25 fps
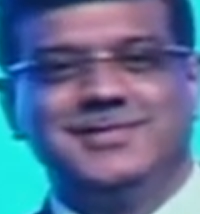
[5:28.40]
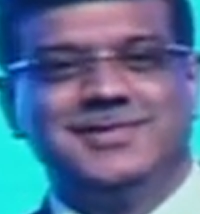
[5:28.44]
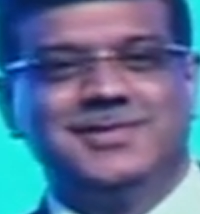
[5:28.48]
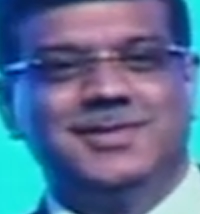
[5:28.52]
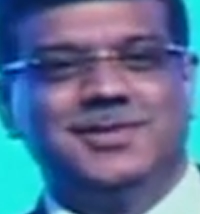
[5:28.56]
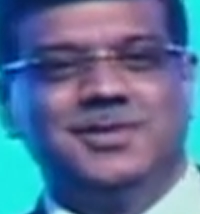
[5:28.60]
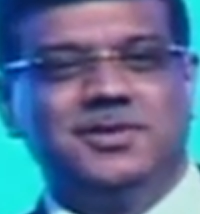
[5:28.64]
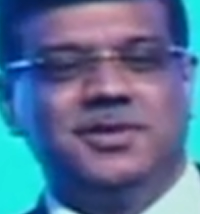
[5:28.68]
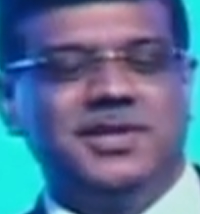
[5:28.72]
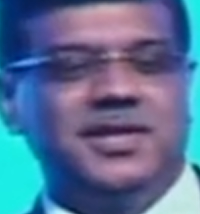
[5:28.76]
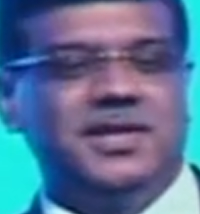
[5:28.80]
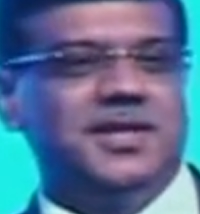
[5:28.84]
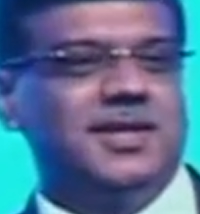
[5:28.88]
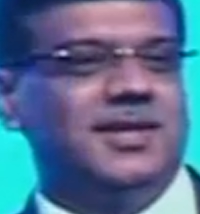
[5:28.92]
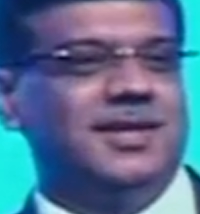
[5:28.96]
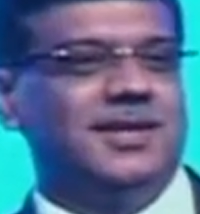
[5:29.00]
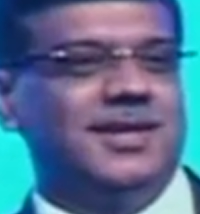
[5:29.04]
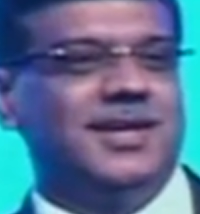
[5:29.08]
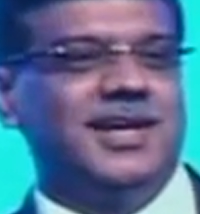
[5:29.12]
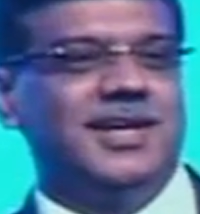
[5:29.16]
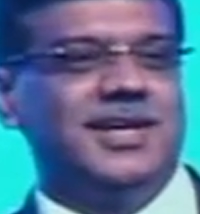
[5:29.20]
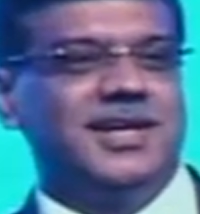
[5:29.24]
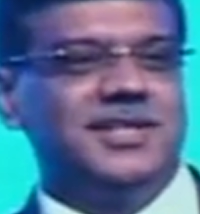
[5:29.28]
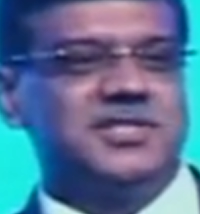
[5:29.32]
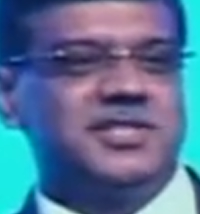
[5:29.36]
Okay,
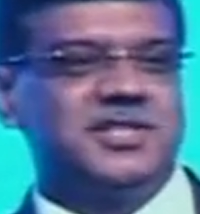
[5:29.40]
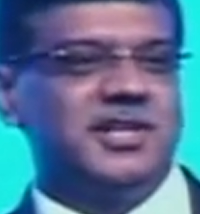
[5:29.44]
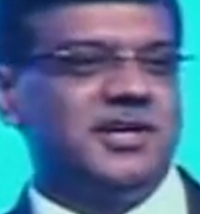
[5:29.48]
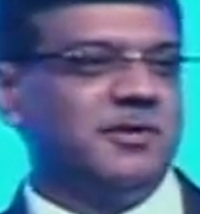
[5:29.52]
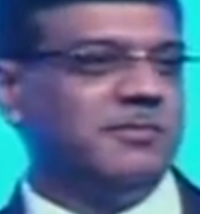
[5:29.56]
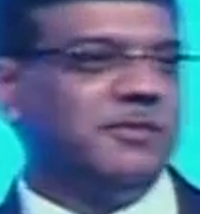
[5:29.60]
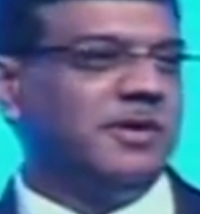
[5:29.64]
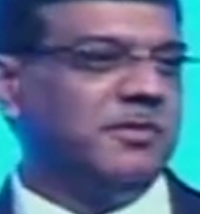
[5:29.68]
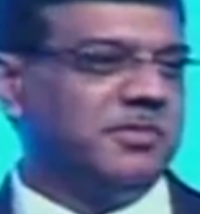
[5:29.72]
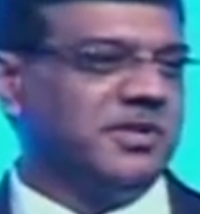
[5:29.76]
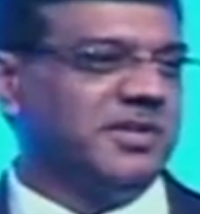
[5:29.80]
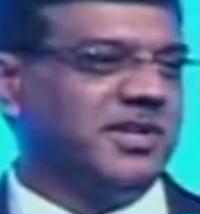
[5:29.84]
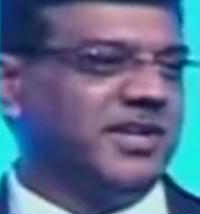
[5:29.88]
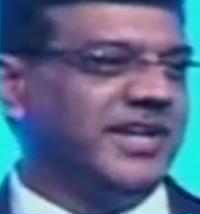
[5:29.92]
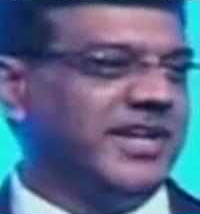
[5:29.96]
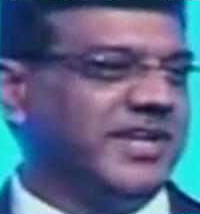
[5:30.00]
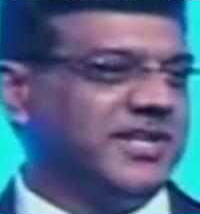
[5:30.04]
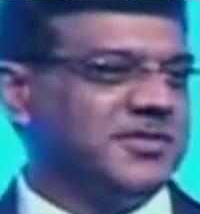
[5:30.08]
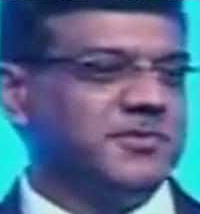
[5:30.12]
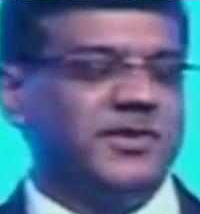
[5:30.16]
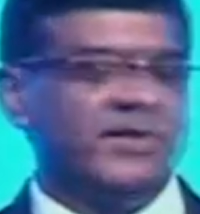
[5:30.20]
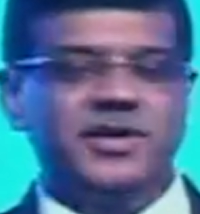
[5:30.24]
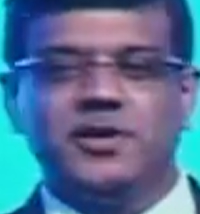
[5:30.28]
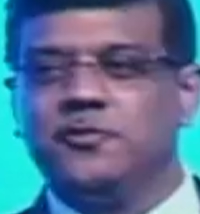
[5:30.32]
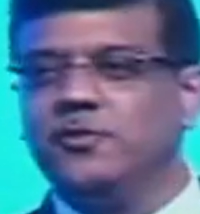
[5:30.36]
I still remember the days
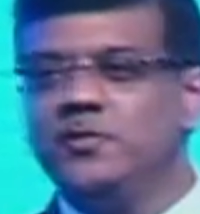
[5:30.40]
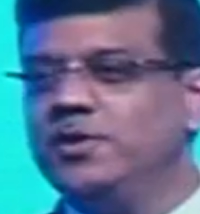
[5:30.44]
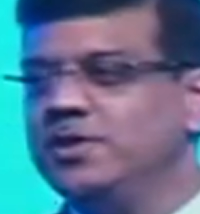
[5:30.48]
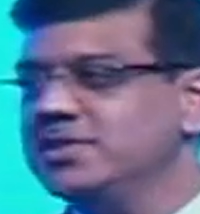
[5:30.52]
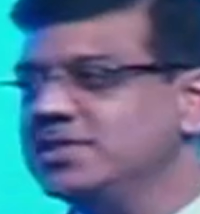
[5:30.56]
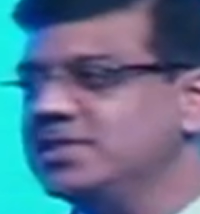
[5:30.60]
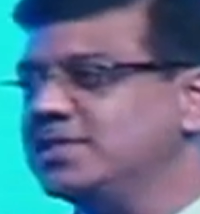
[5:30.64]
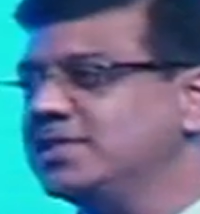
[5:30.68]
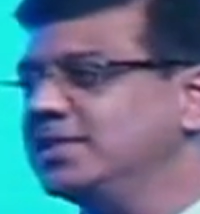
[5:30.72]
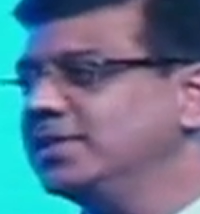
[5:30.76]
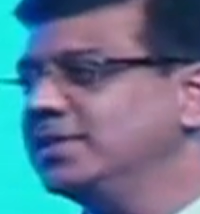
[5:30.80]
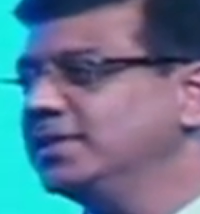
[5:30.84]
where it was